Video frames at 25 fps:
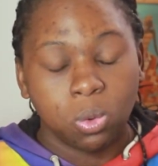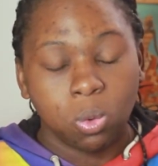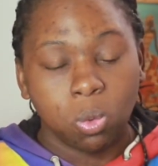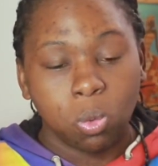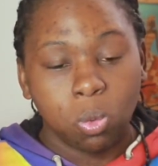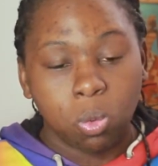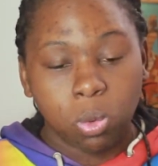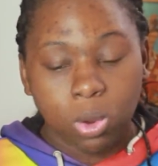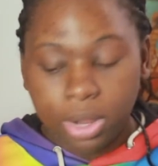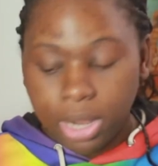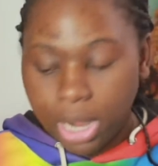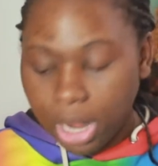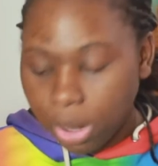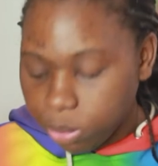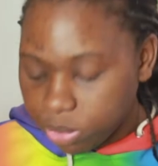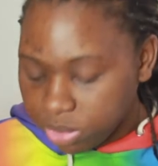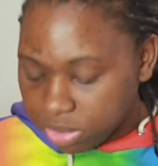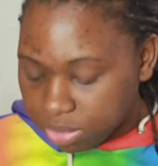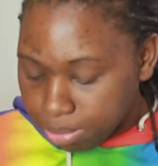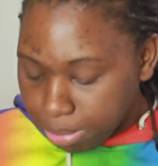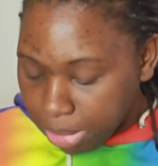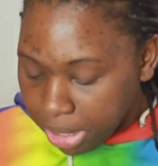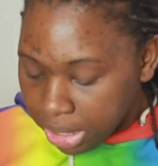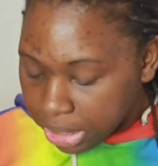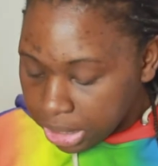what I
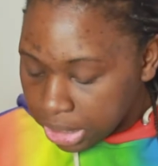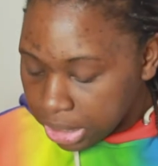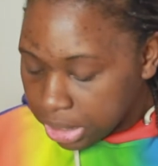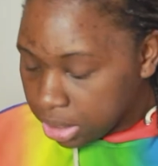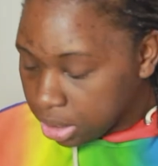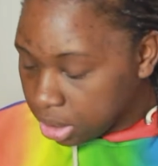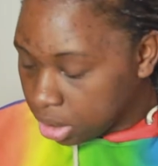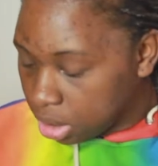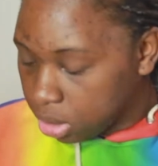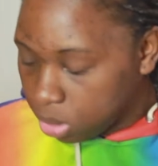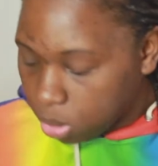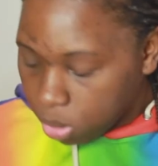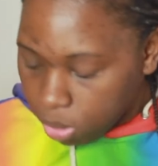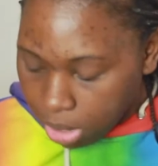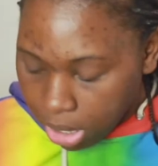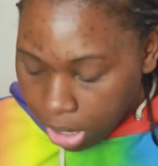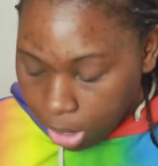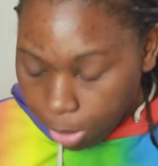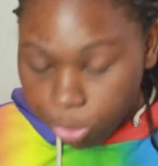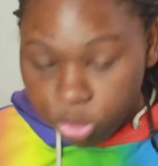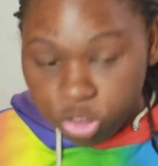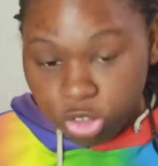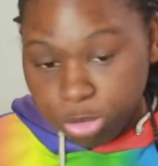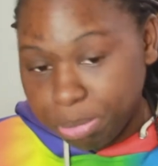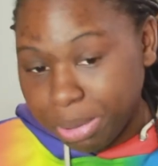was making when
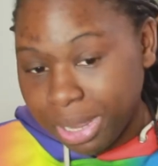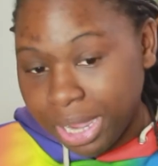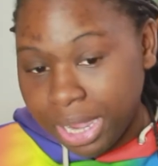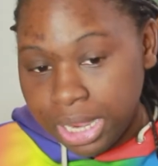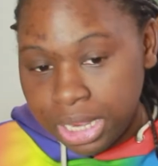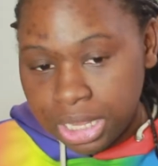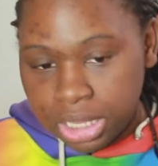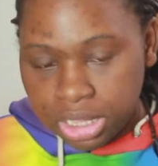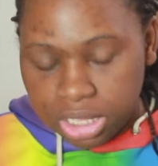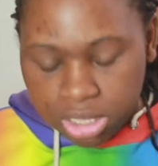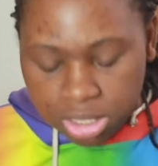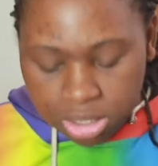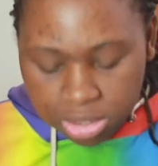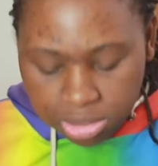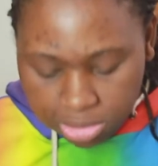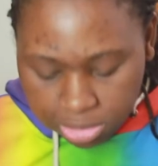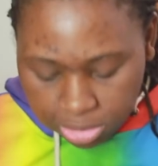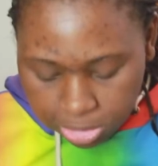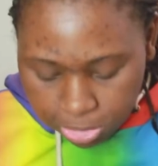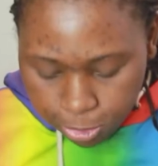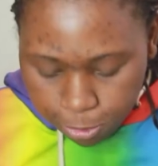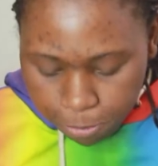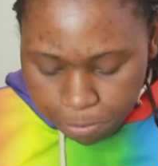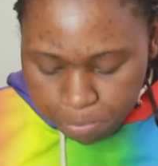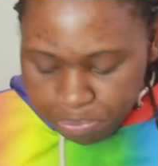I was buying
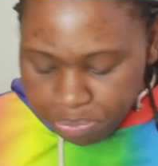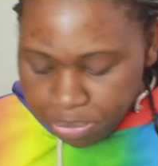this.